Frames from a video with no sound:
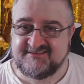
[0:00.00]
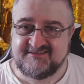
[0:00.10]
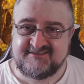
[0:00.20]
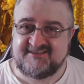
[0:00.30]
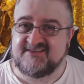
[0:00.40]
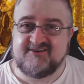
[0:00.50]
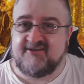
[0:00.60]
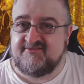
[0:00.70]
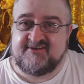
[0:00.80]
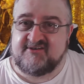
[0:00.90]
Because they're
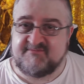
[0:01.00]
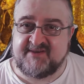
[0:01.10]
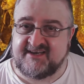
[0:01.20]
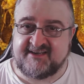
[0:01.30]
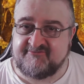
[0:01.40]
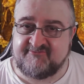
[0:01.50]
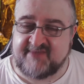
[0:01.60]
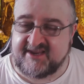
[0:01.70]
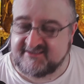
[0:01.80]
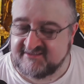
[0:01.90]
not. They're not going to be any different from
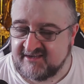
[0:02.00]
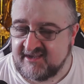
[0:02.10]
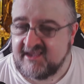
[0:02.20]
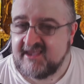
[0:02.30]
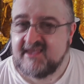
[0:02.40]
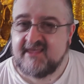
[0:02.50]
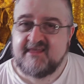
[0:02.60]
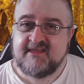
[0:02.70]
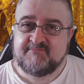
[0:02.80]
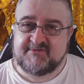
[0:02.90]
that.
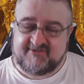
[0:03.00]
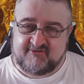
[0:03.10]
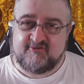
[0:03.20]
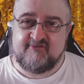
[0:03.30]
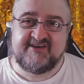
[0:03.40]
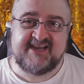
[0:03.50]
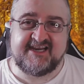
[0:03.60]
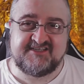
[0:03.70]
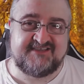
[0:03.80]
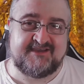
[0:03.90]
But Verhoeven
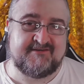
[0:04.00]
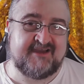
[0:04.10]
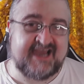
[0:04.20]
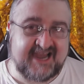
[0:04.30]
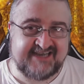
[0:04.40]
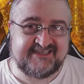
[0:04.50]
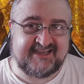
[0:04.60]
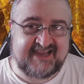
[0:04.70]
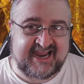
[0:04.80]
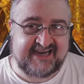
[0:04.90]
actually had
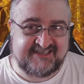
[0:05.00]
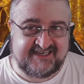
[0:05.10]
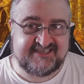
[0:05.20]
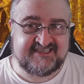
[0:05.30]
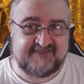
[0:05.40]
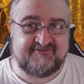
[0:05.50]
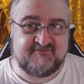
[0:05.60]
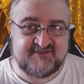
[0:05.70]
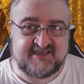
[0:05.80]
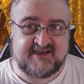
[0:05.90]
it acted as if it
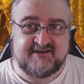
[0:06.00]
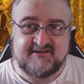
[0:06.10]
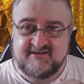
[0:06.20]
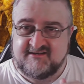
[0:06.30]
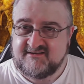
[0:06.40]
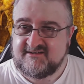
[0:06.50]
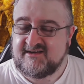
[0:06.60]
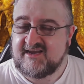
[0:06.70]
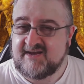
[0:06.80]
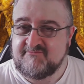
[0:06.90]
was a
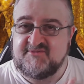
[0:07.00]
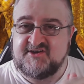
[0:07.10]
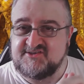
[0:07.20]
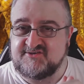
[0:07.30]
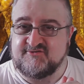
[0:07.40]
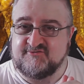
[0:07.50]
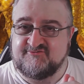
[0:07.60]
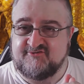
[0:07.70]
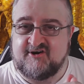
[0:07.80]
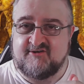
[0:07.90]
musical
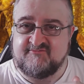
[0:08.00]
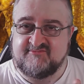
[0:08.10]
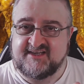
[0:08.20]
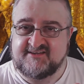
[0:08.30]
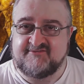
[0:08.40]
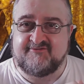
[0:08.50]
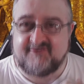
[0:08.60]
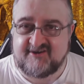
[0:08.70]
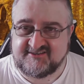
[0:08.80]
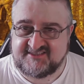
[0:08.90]
from like the
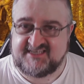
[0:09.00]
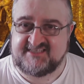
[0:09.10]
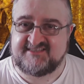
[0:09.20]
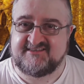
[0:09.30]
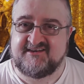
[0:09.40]
40s,